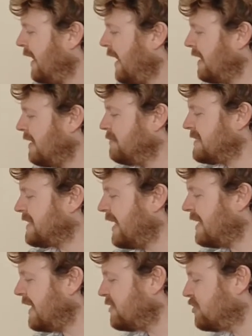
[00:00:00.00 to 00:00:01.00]
And number
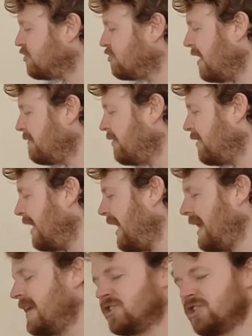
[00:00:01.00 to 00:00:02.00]
10 is travel
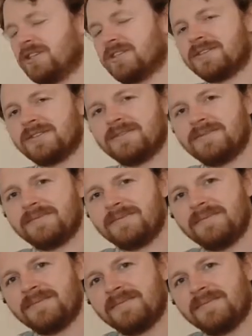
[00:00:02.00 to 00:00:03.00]
agent.
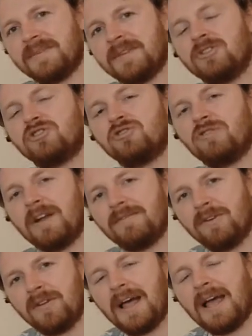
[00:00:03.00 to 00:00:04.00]

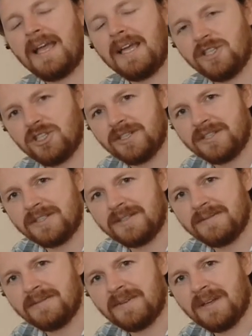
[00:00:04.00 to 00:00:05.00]
Travel
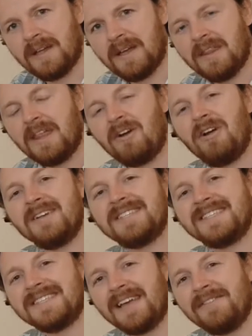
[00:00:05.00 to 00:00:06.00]
agent. There are
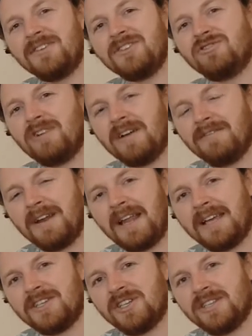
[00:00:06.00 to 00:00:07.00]
7 travel
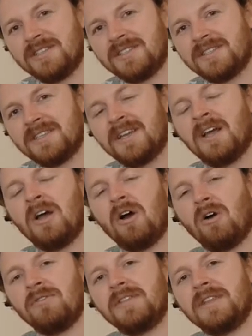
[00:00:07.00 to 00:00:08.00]
agents
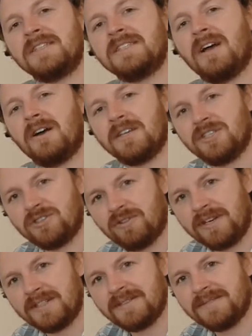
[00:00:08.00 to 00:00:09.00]
on this high
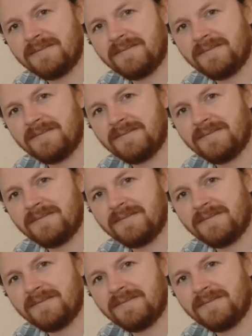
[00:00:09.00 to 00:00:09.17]
street.